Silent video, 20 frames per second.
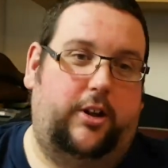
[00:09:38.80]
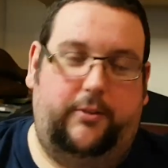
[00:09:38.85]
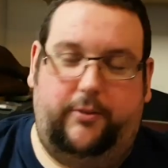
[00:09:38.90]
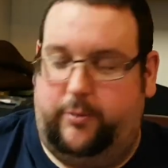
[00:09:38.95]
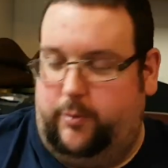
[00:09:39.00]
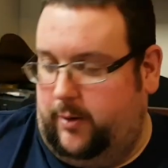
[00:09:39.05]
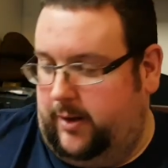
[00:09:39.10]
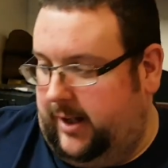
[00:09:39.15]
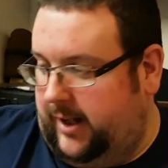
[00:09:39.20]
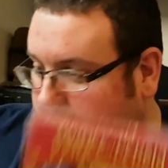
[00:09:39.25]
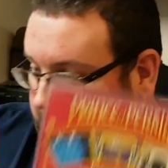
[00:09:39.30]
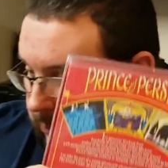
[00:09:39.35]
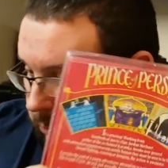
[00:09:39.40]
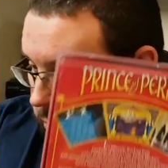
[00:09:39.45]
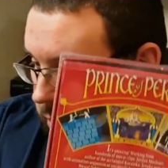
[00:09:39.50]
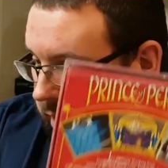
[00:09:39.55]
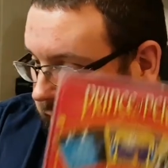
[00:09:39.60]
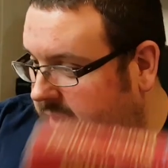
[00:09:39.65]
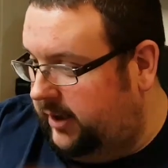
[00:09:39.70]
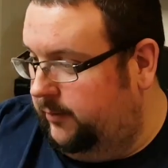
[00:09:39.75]
chuffed with that.
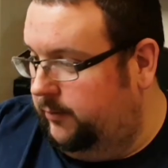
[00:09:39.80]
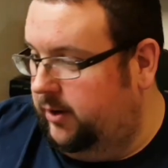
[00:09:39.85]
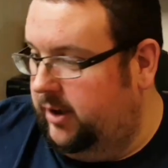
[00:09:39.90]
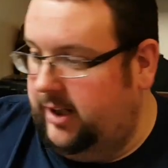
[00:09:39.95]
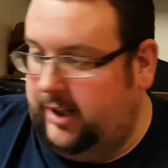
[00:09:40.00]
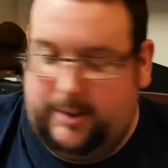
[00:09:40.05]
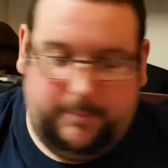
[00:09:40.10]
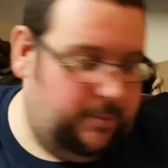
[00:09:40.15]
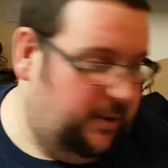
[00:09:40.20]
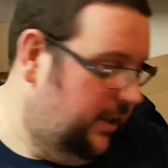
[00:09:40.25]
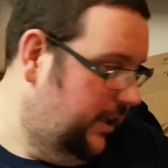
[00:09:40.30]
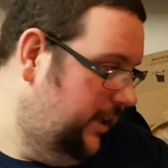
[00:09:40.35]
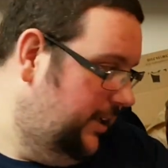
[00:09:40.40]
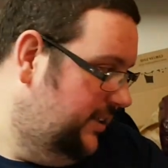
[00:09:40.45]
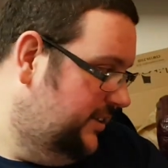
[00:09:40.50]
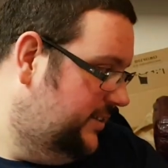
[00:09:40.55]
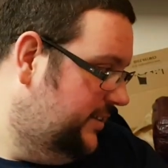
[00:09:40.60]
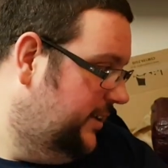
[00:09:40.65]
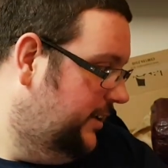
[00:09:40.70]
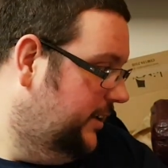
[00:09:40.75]
Really, really
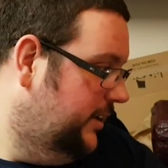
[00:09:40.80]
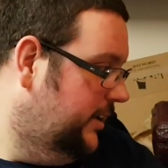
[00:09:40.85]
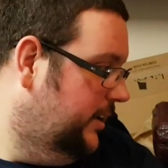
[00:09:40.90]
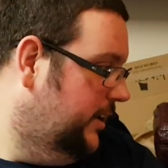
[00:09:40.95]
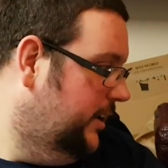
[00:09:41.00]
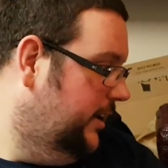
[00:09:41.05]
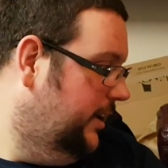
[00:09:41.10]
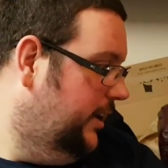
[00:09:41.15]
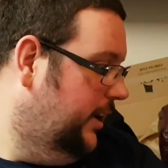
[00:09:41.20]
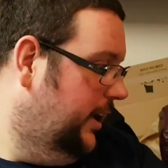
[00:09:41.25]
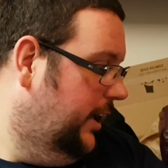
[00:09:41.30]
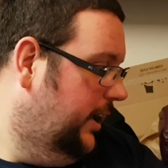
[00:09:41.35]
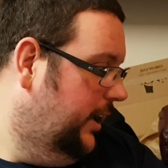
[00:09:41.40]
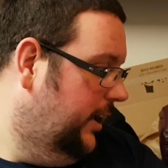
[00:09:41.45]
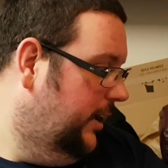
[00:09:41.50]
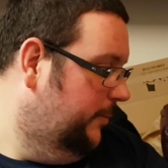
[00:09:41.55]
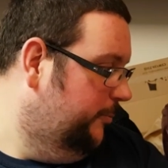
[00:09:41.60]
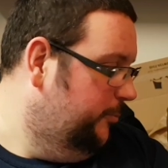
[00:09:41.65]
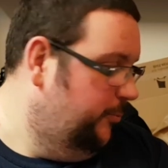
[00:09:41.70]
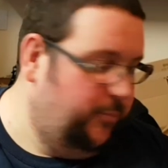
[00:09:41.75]
pleased.
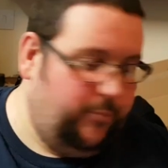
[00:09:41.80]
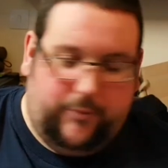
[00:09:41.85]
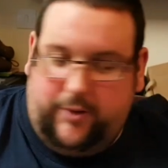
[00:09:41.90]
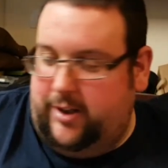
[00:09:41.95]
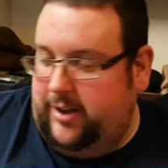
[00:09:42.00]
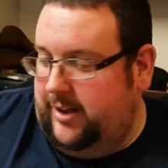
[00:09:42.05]
The